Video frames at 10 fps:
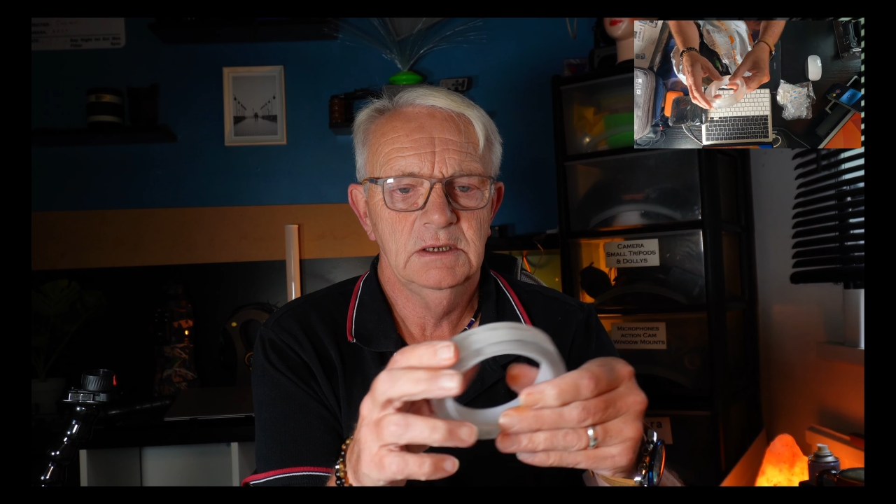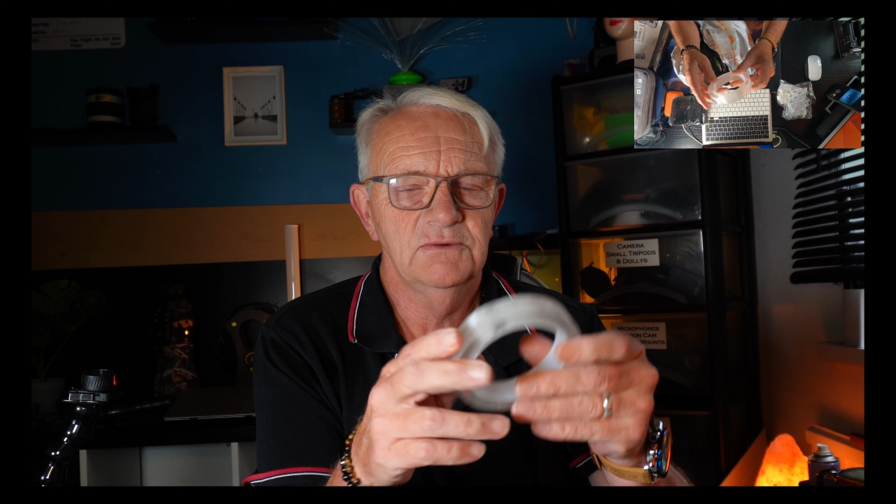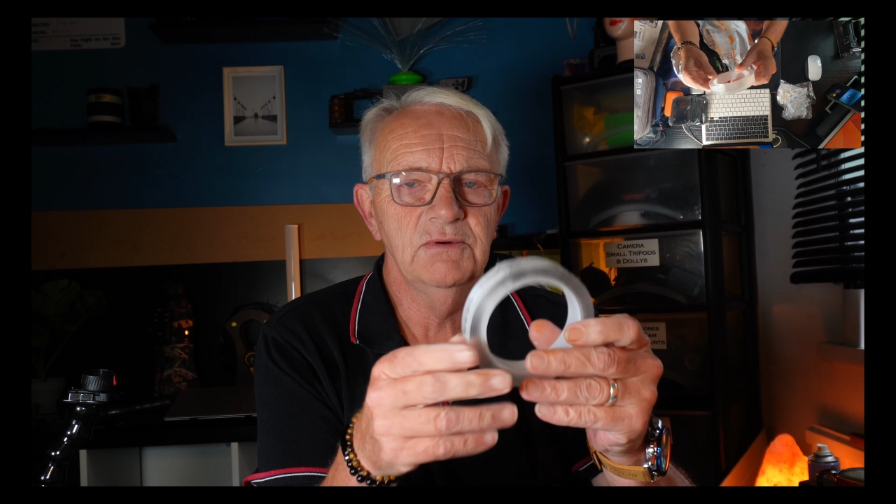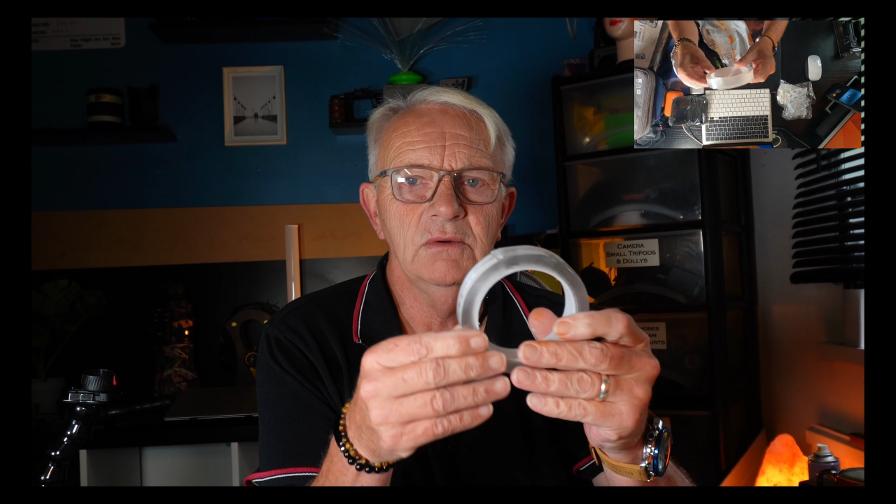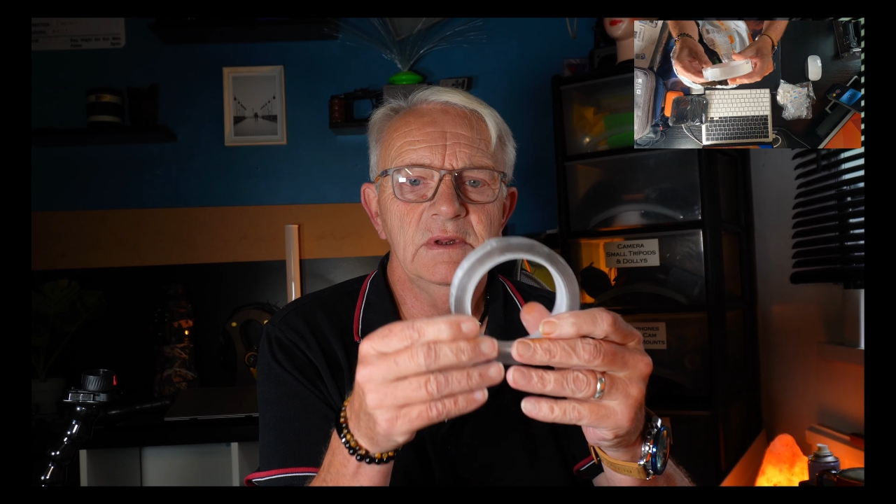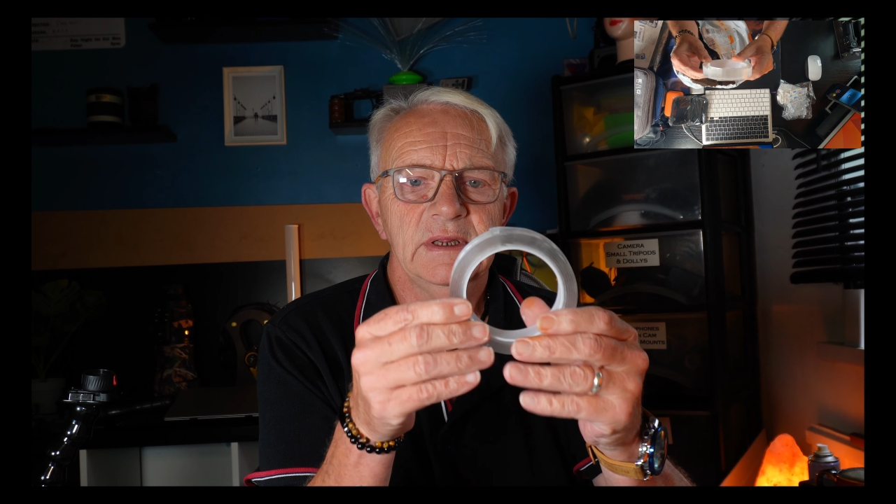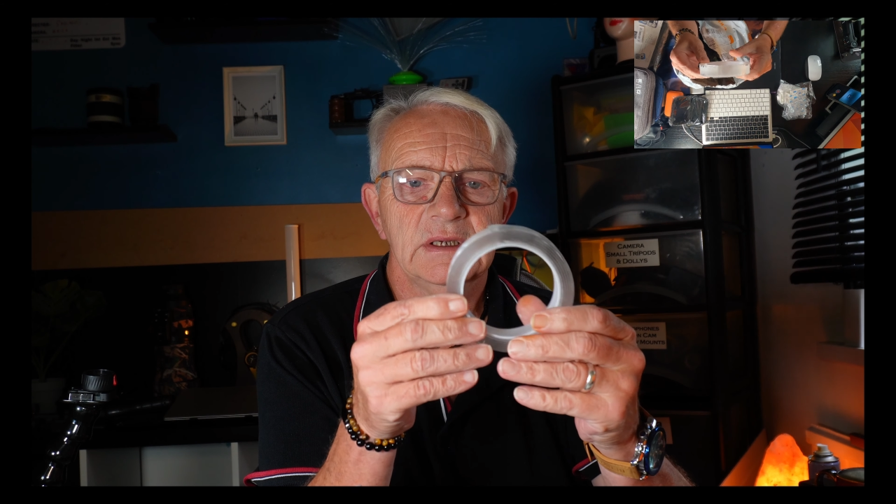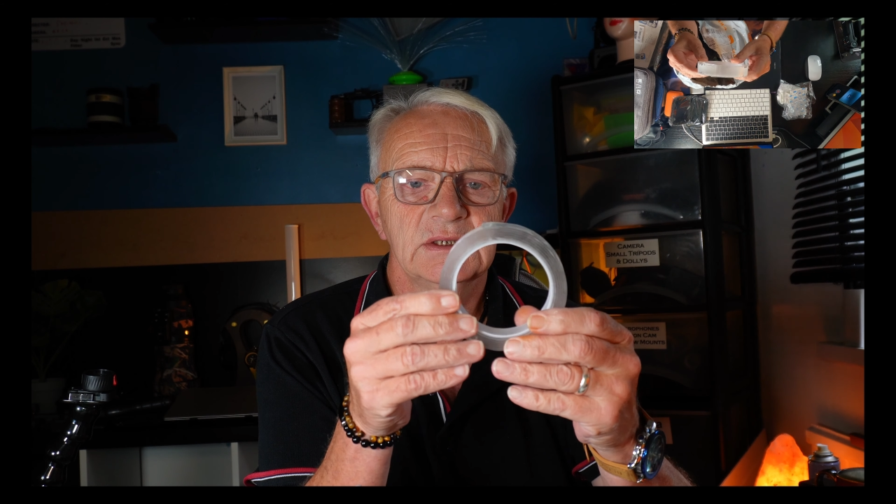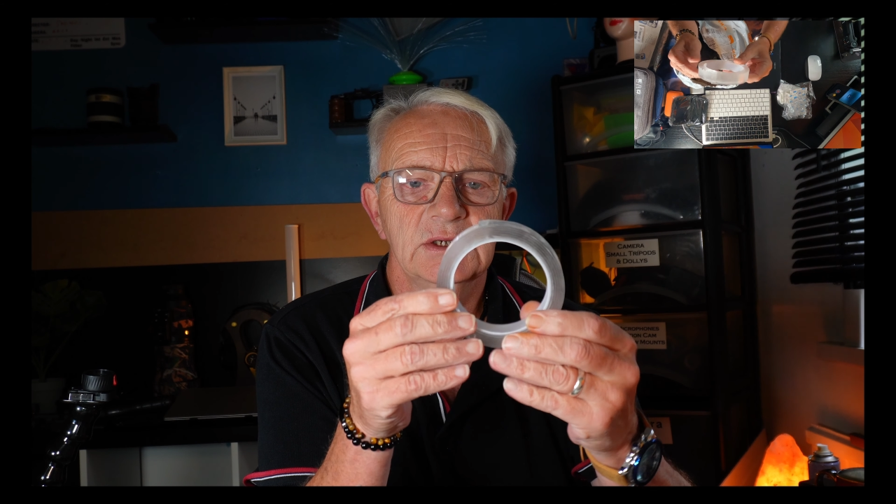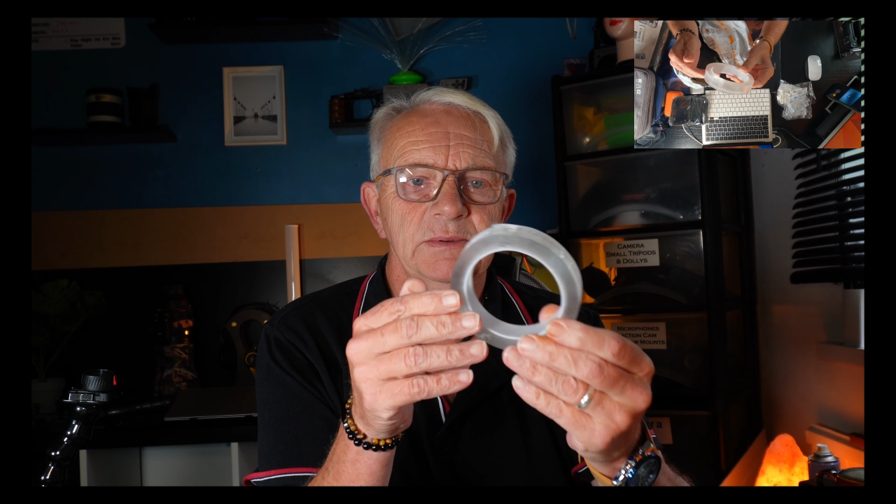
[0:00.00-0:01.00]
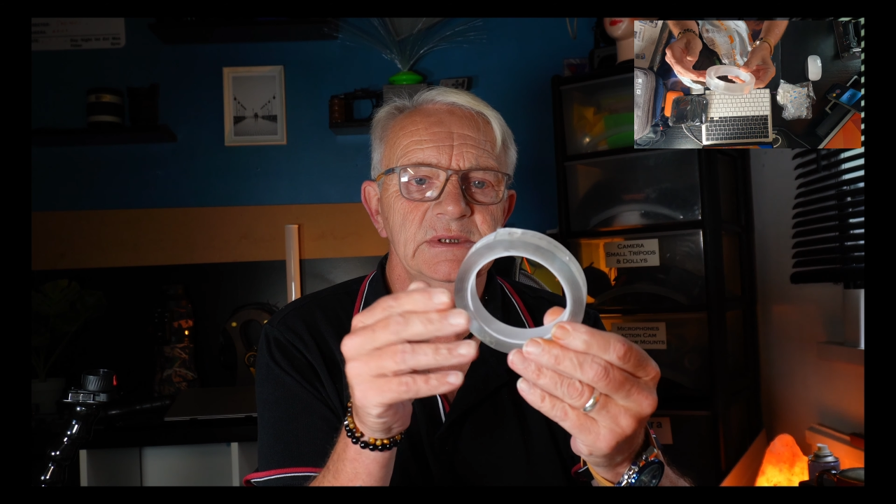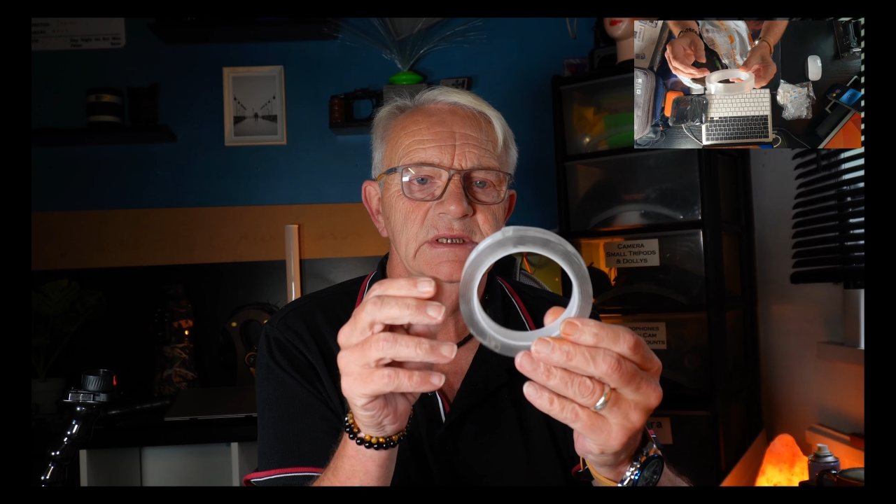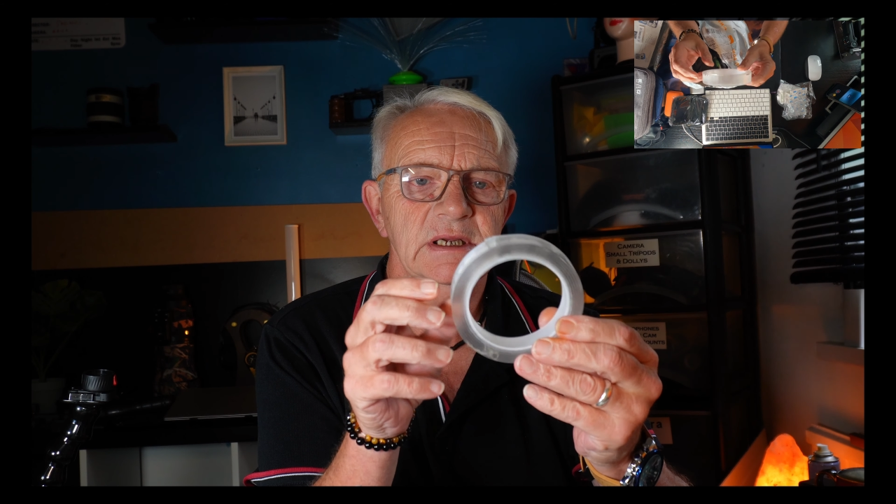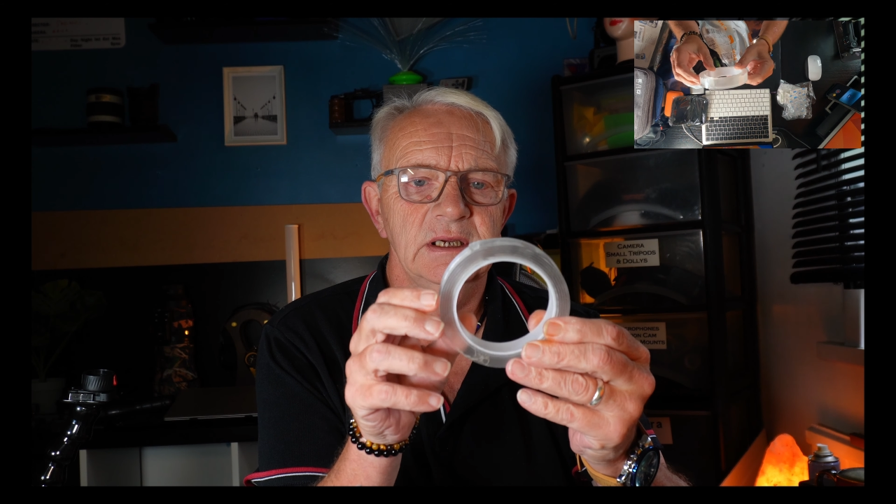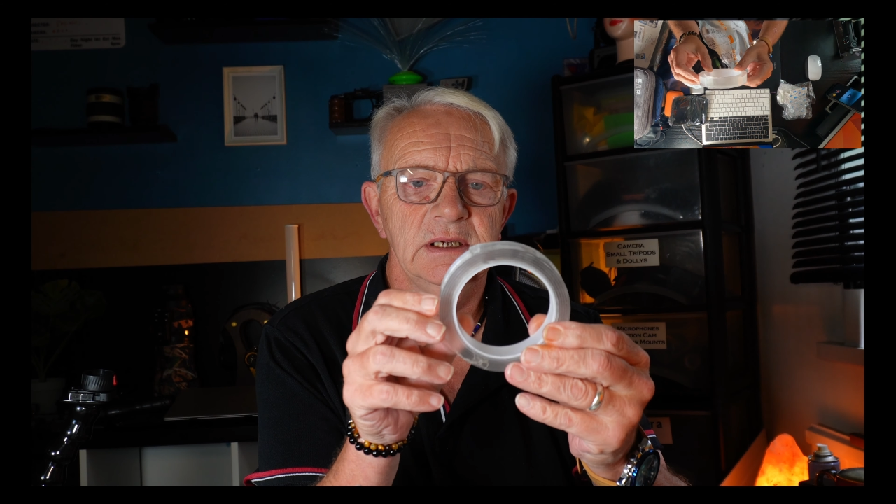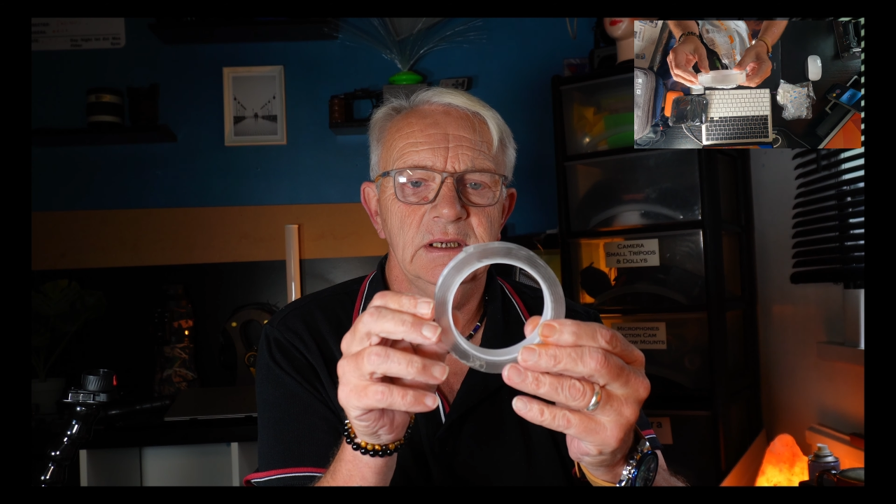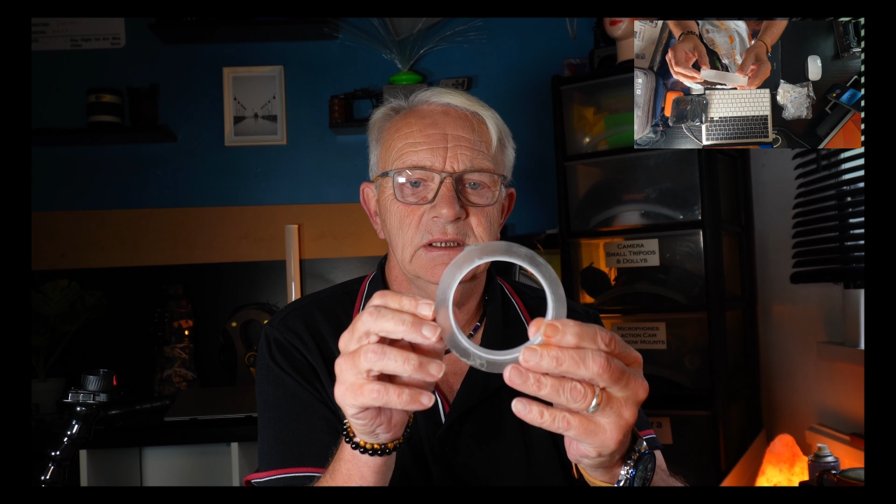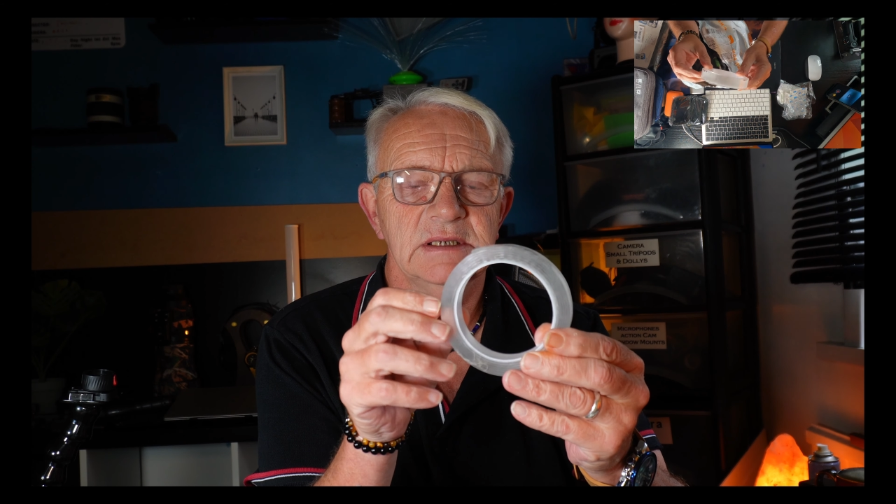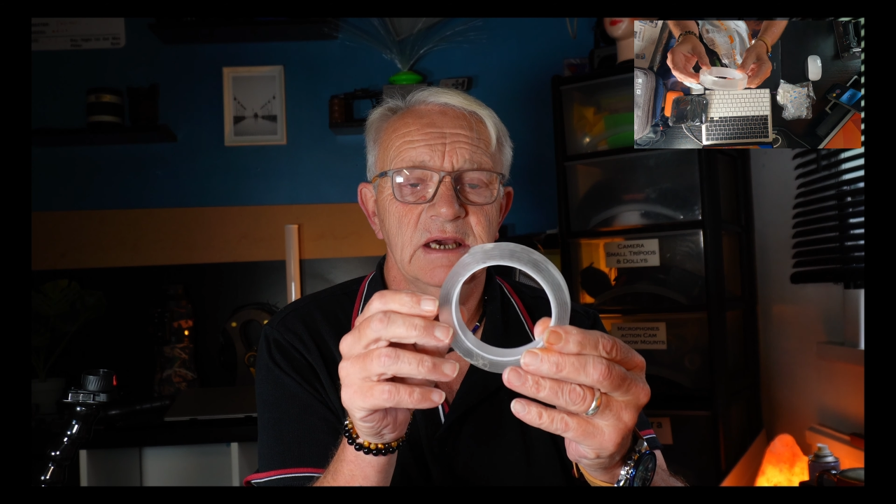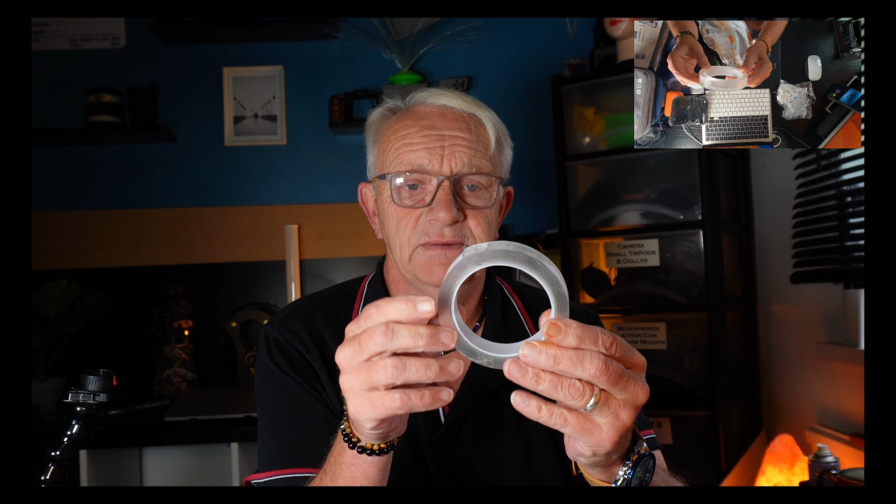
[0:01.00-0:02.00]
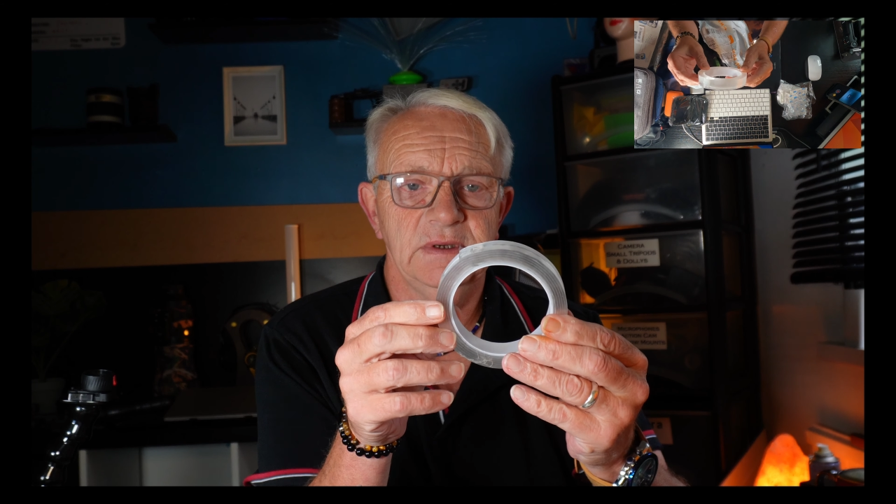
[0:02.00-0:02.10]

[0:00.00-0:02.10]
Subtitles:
roll of this super sticky stuff,